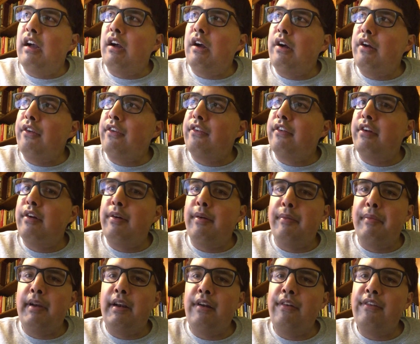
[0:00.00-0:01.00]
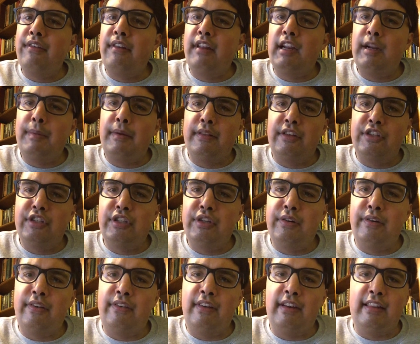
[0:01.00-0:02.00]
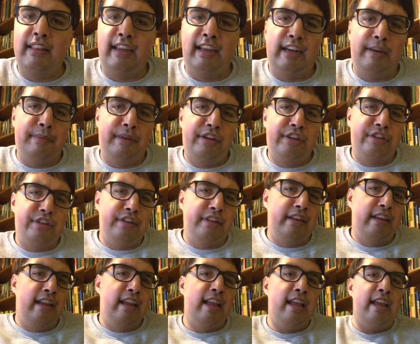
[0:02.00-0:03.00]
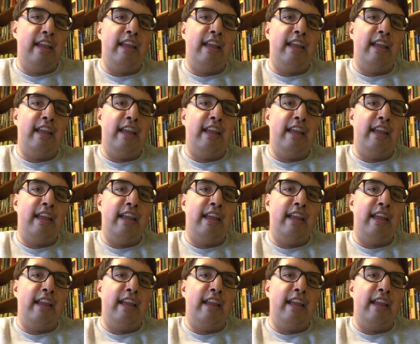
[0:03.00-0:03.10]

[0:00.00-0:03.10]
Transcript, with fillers: Also, what I also like about the show is that the animation.